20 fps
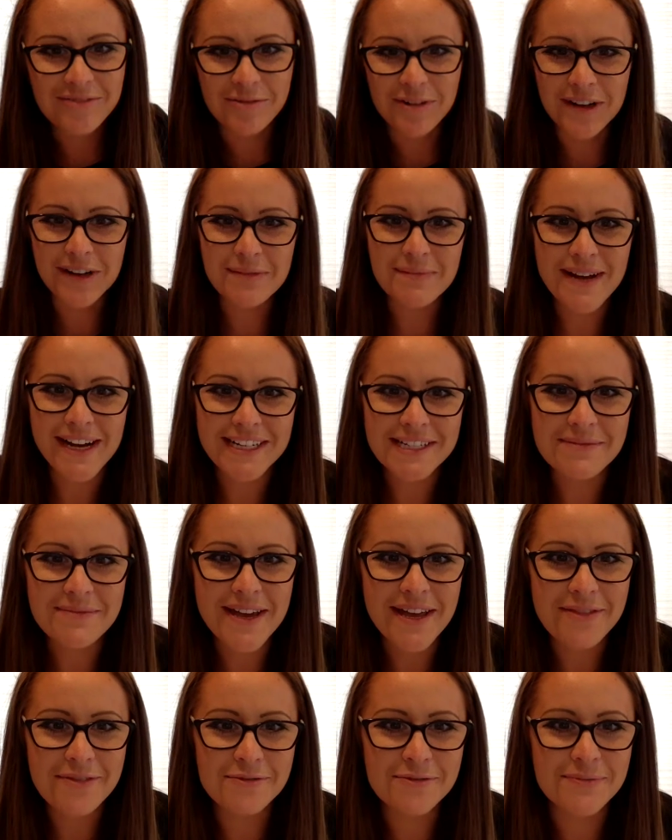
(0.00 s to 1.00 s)
Welcome back to
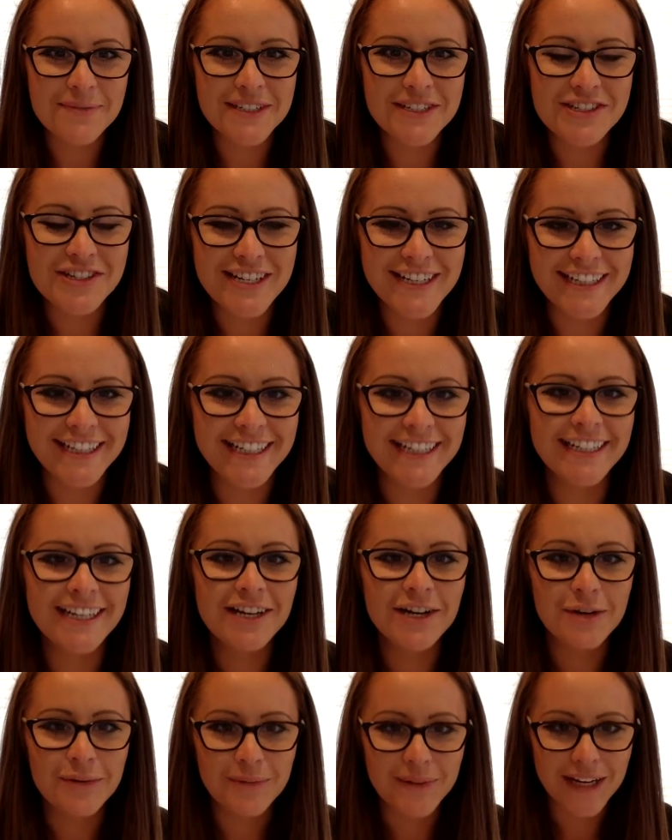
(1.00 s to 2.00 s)
Math with Miss Sheehan.
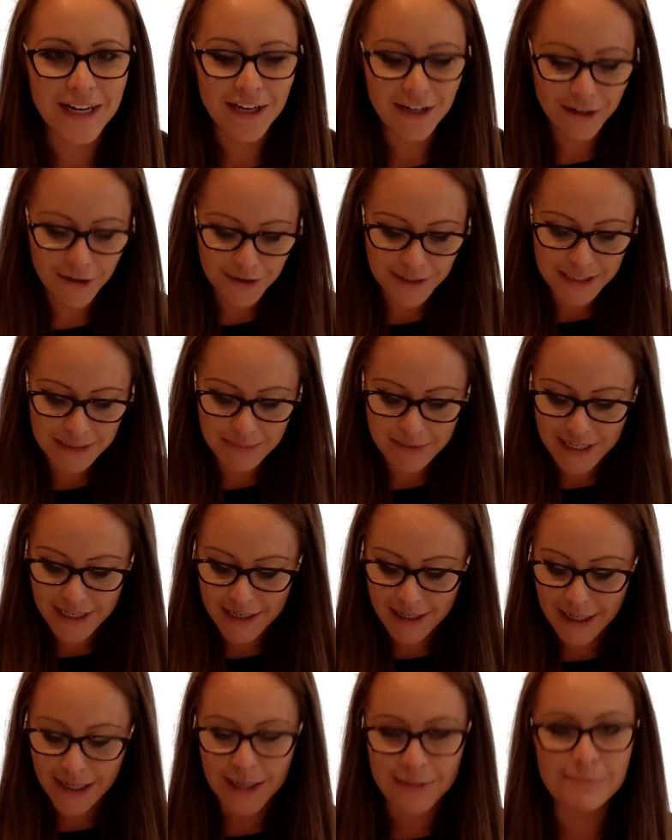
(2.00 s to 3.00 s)
We are going to be
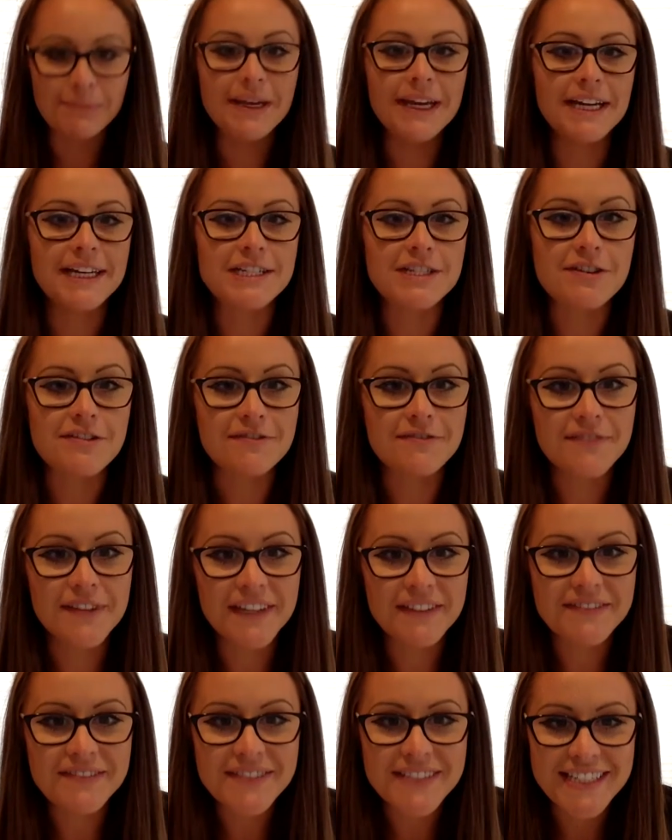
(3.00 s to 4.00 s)
on page
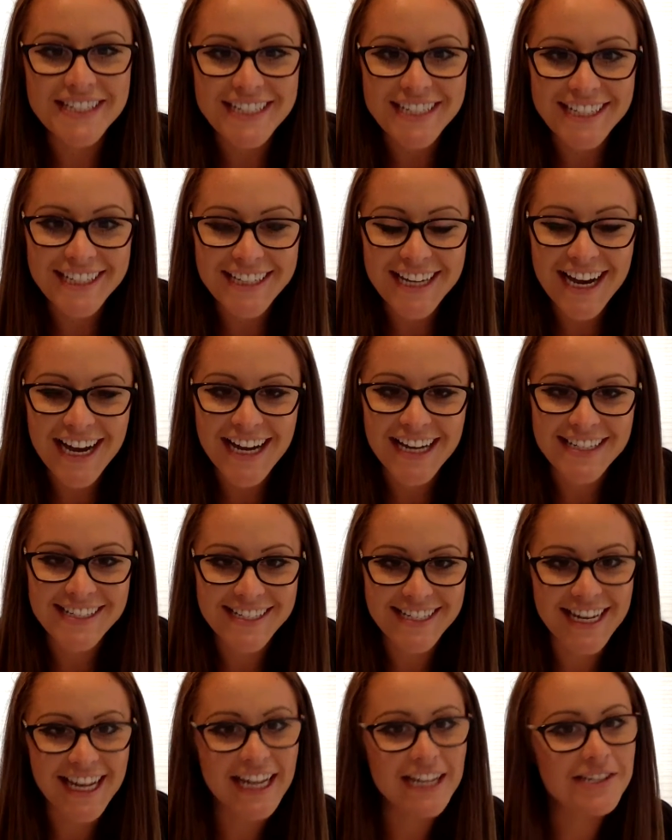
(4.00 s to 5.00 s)
59
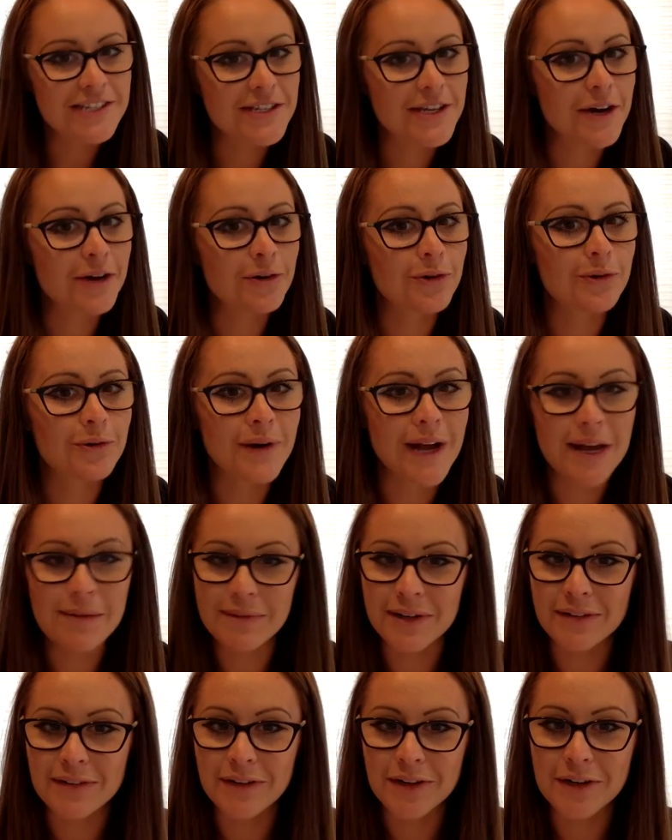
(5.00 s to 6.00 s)
today, so
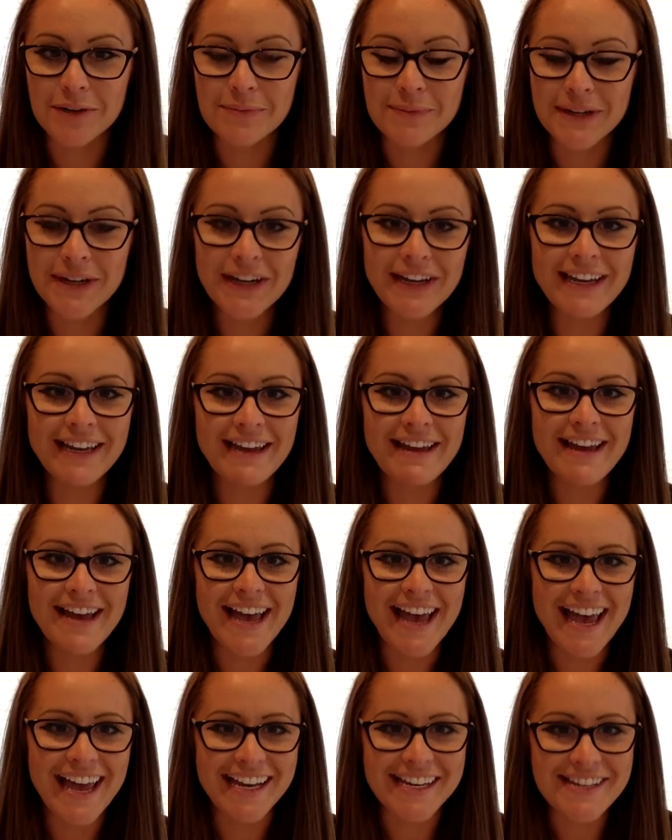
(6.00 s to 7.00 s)
grab your Learn book
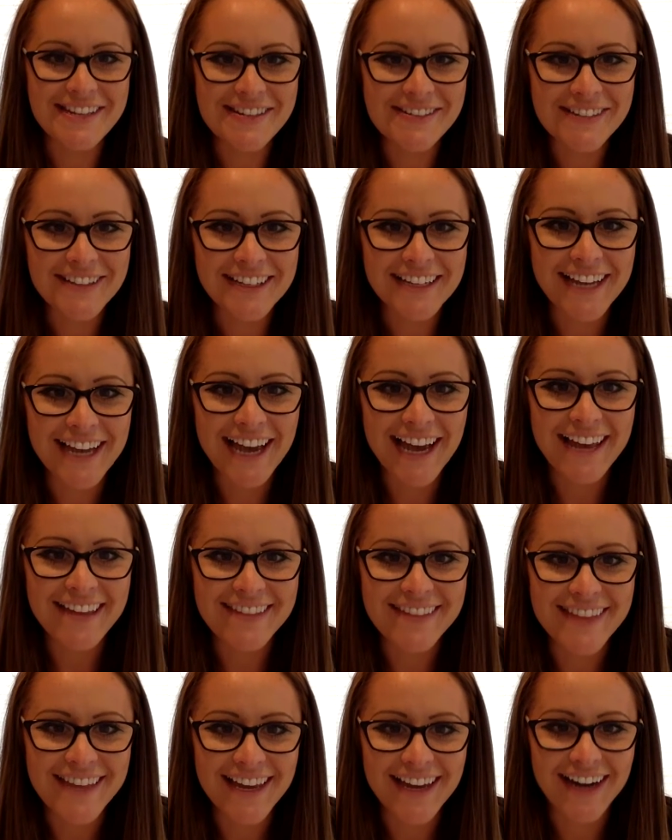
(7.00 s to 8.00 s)
and you can head
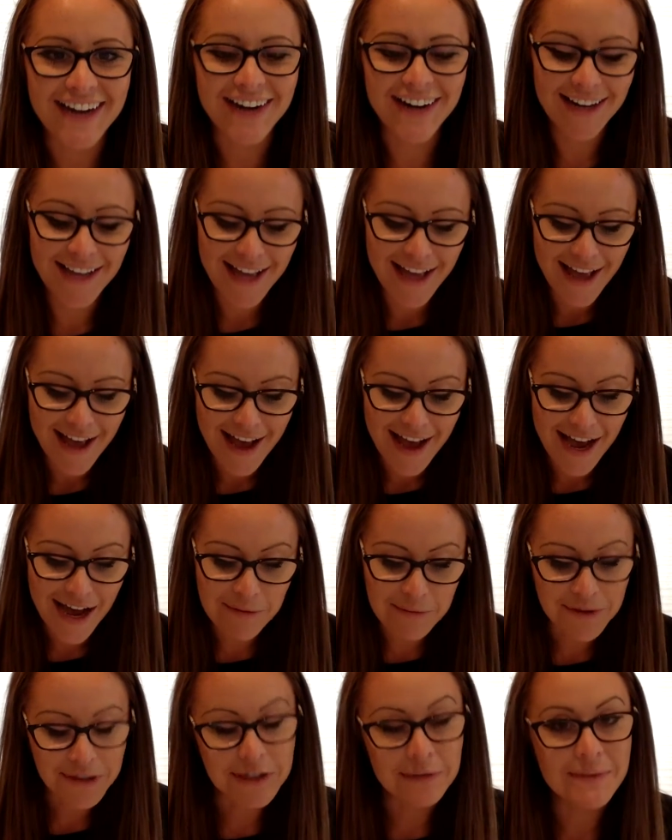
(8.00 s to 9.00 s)
there.
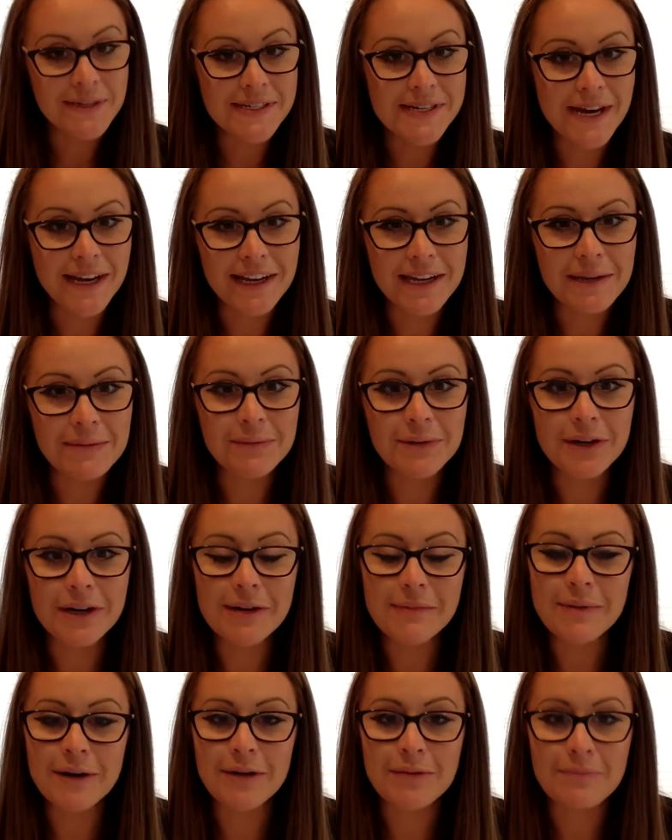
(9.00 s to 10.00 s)
We're going to be talking more
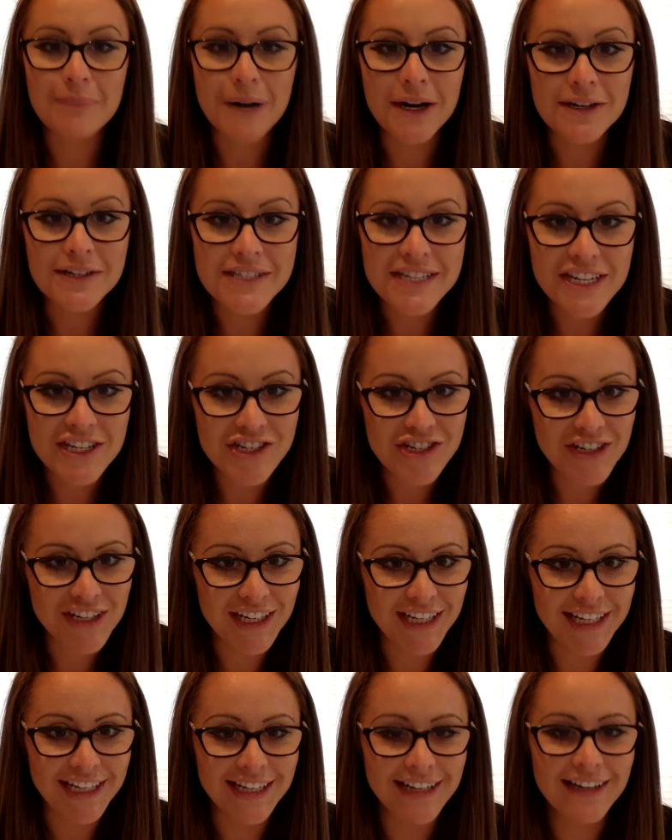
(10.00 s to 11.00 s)
about
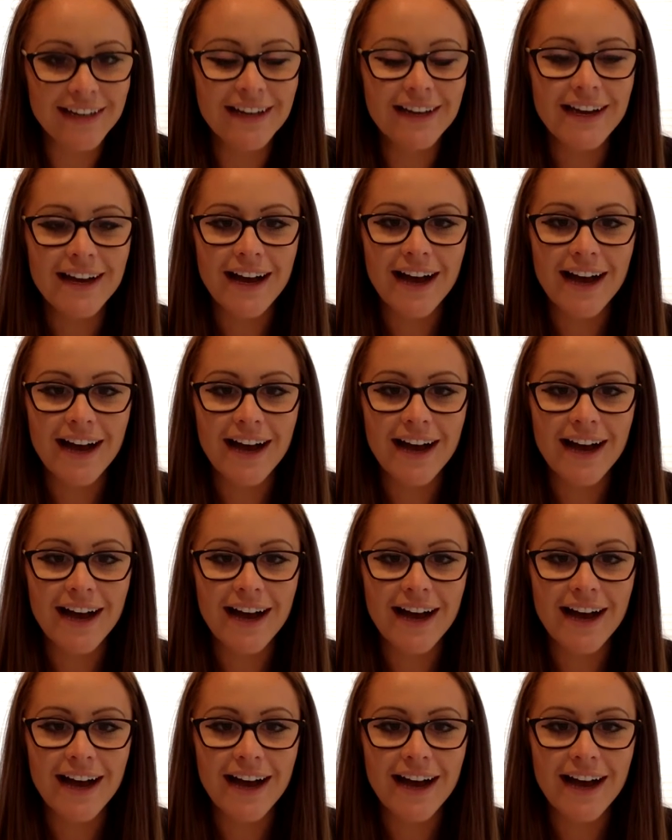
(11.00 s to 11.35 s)
partitioning